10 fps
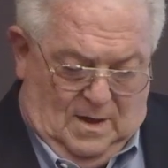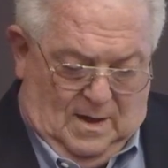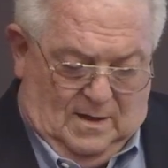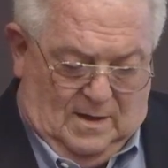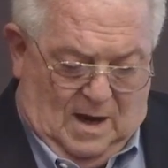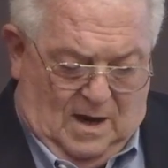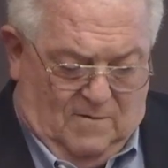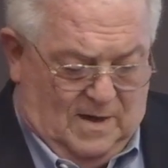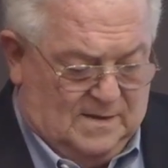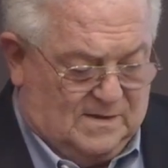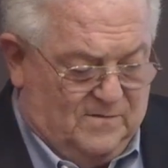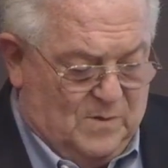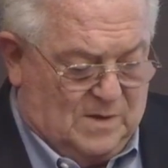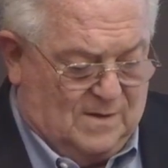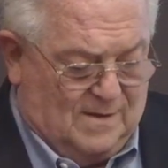and high rates of
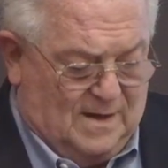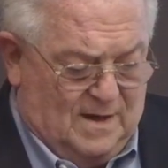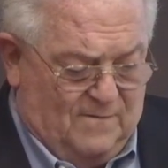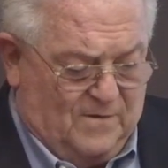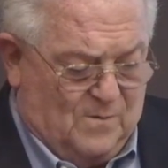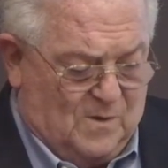maternal and infant